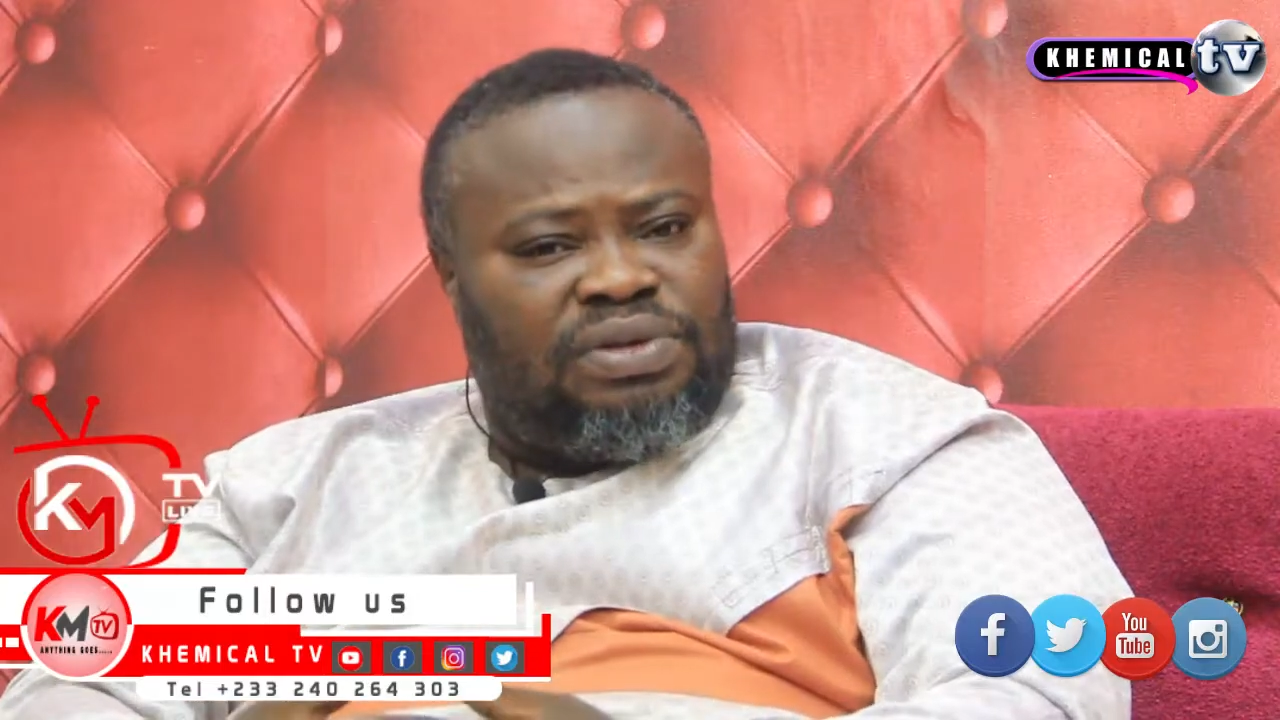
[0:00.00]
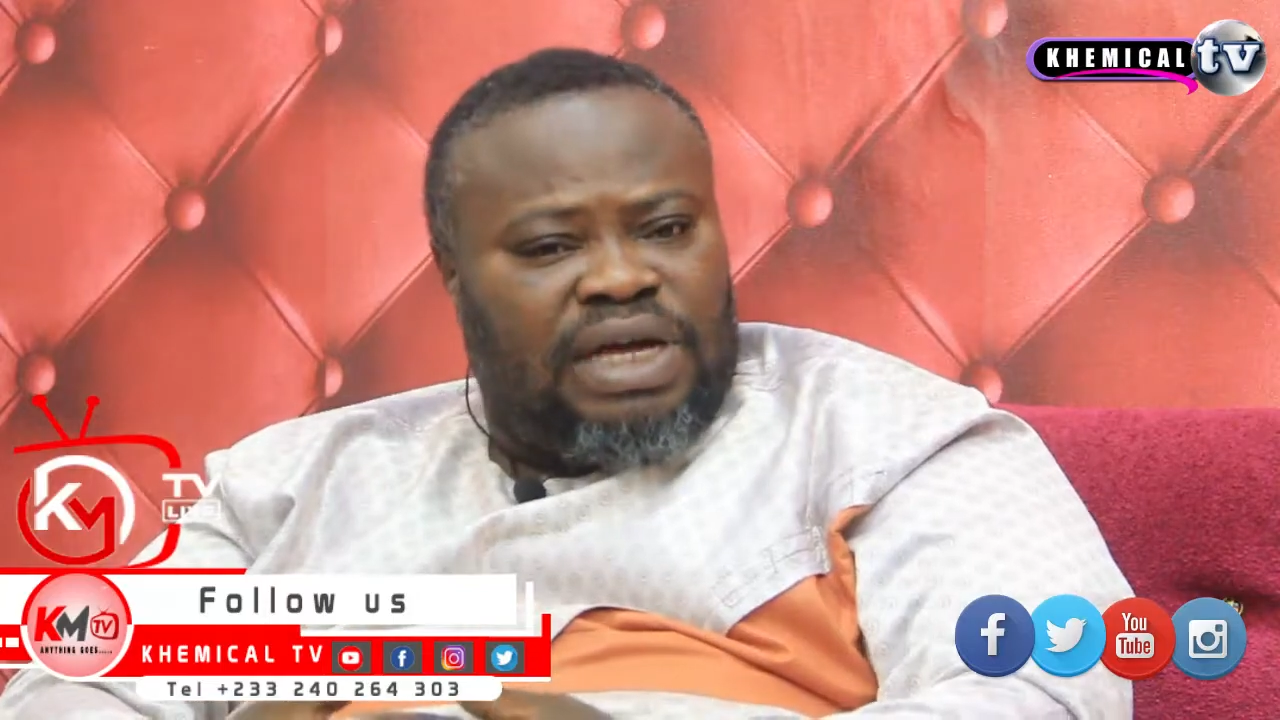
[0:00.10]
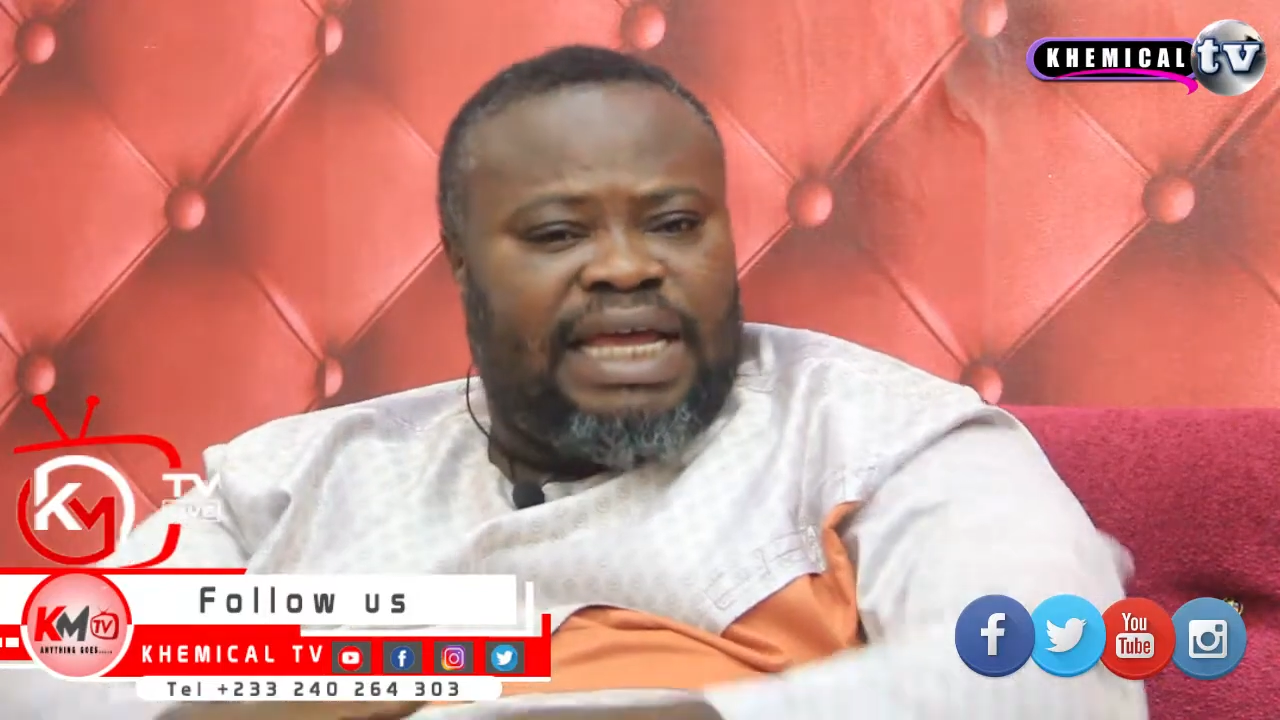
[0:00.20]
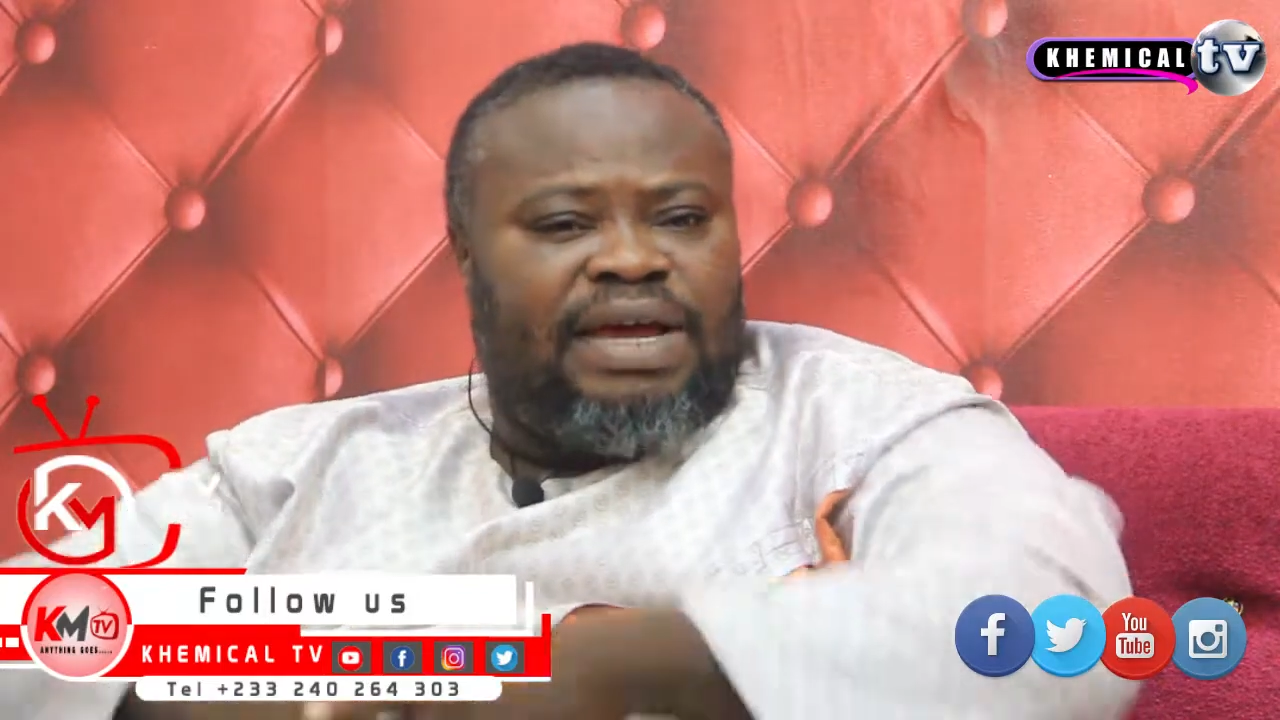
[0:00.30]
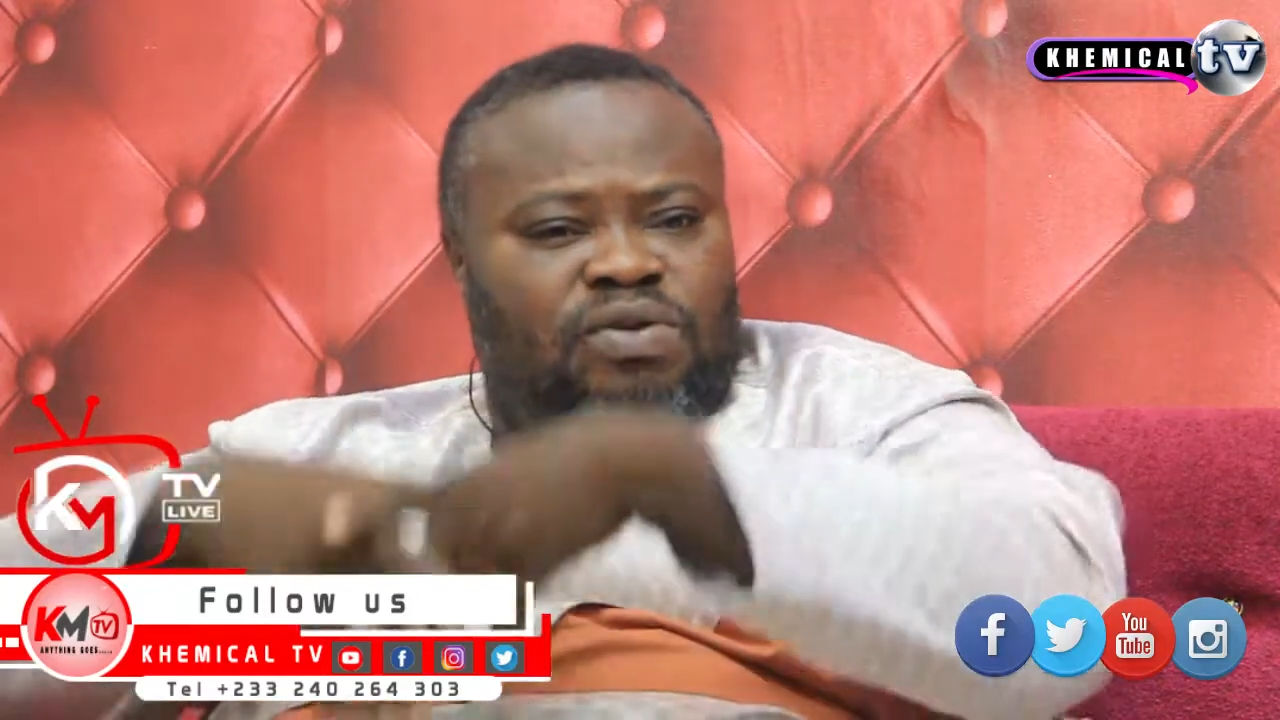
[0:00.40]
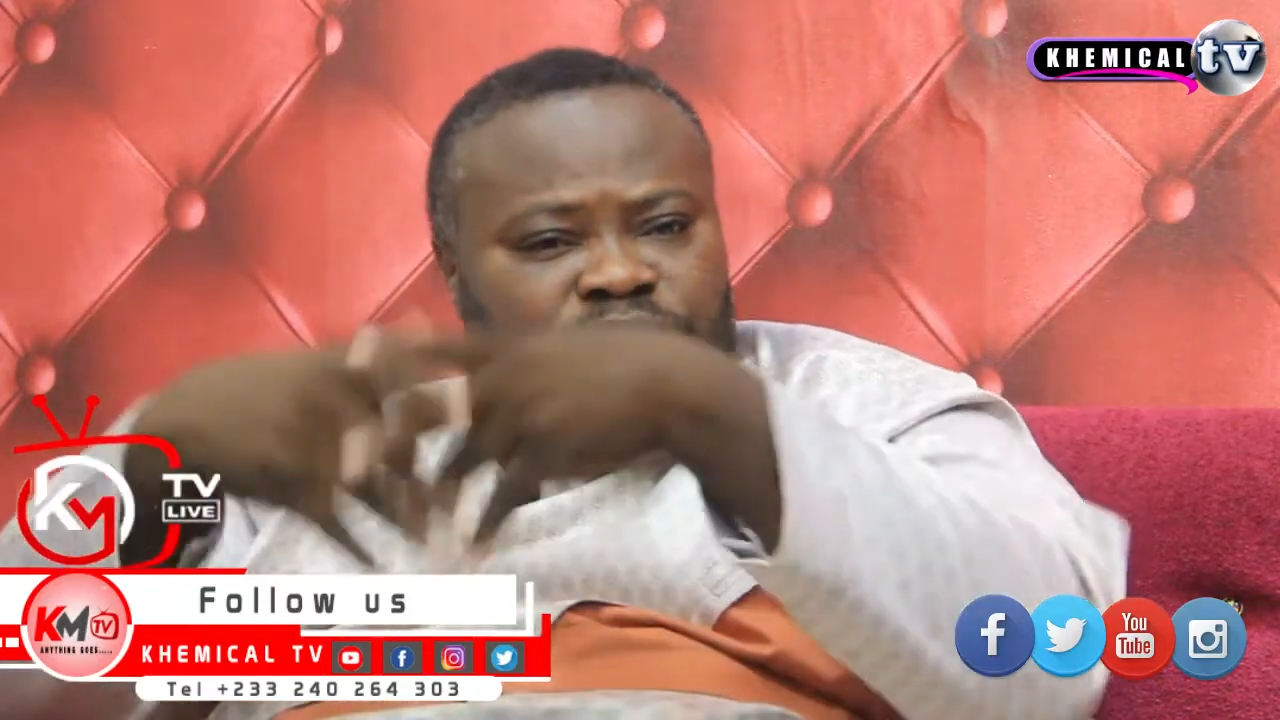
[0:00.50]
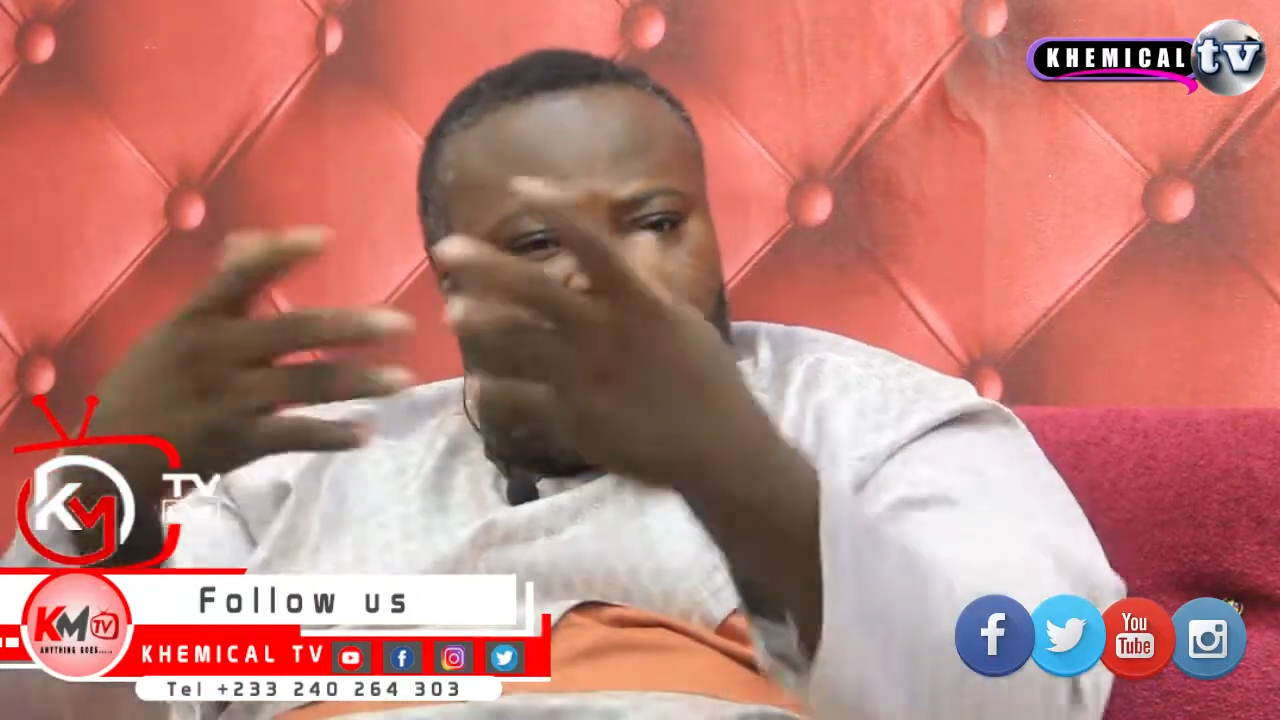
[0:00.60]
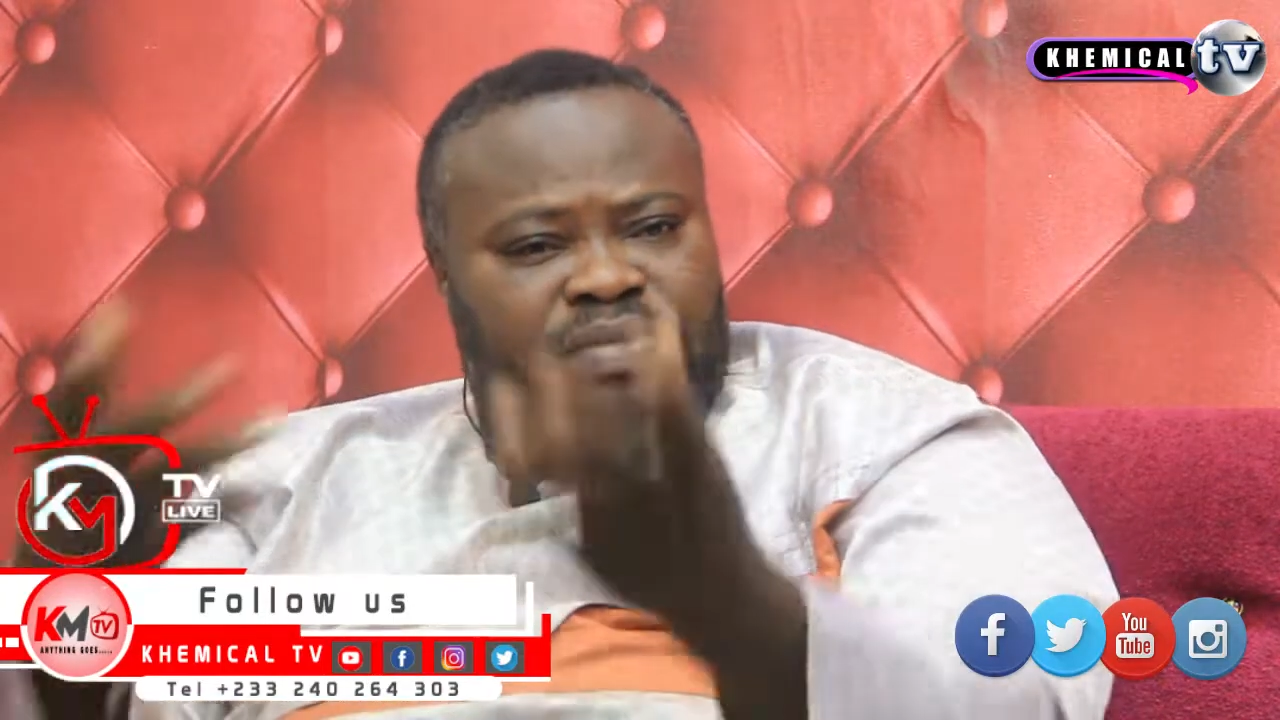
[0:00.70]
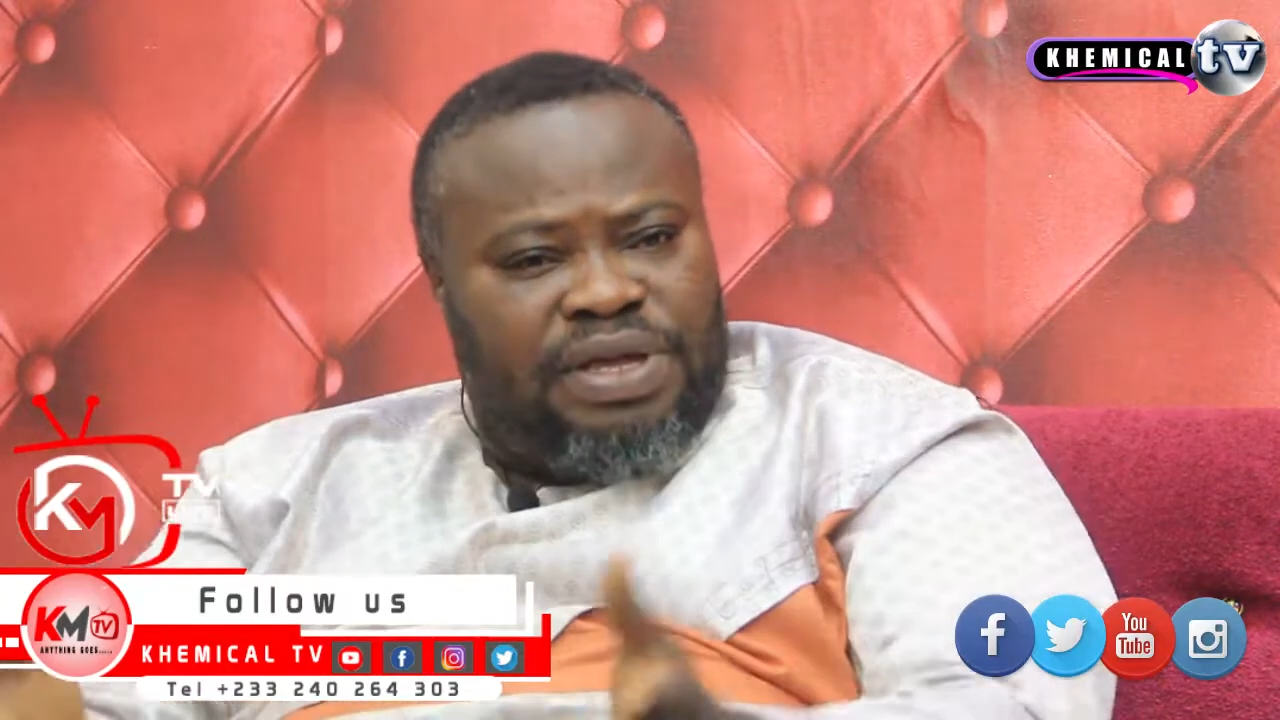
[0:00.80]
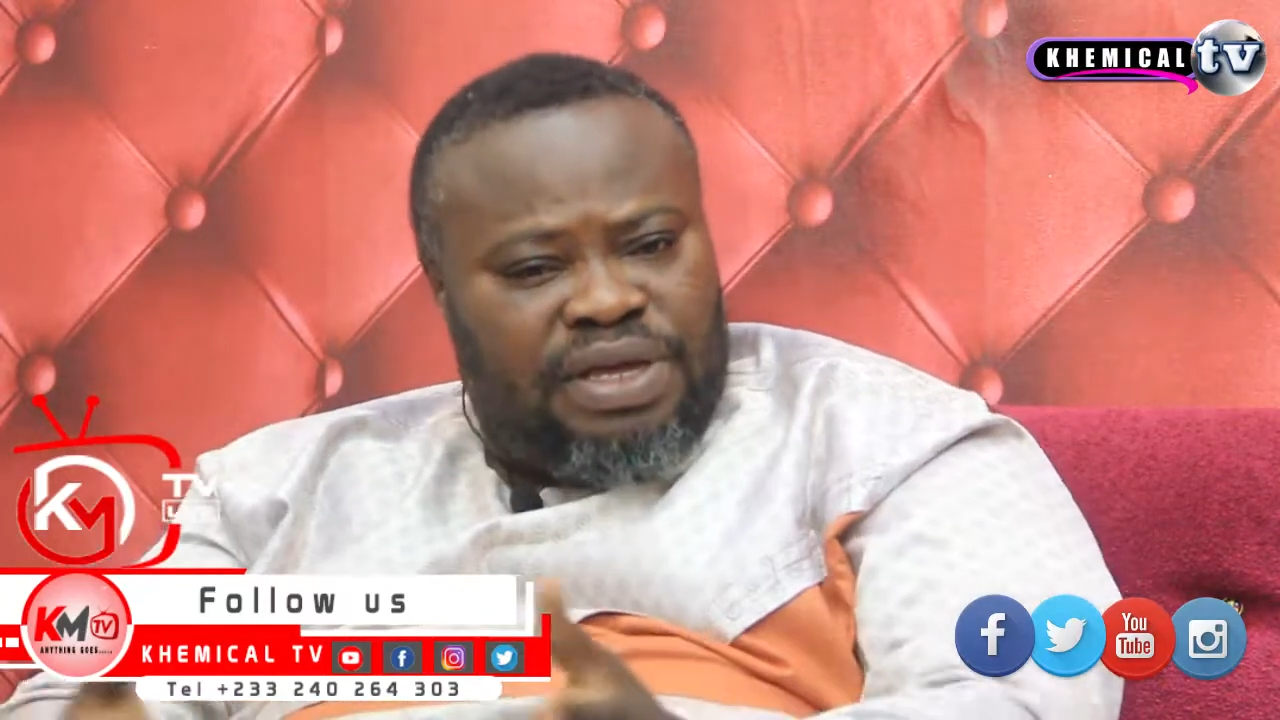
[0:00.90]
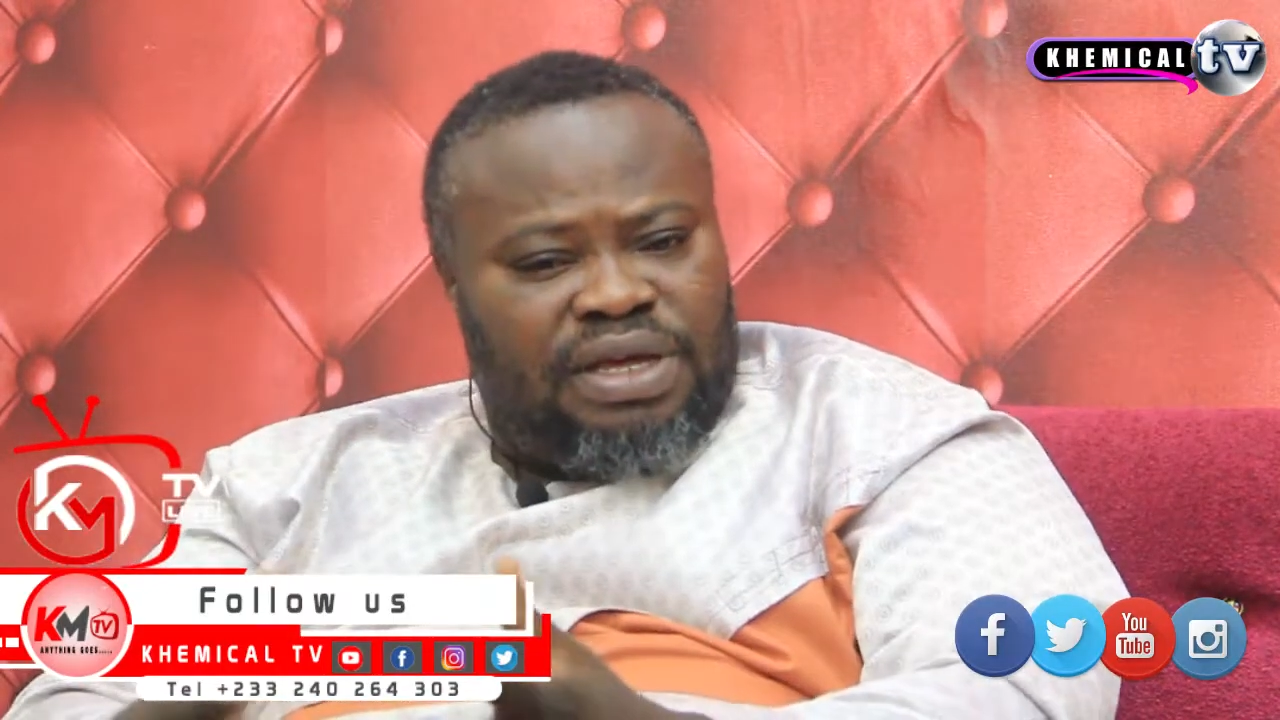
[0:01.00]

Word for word: eye ho bibi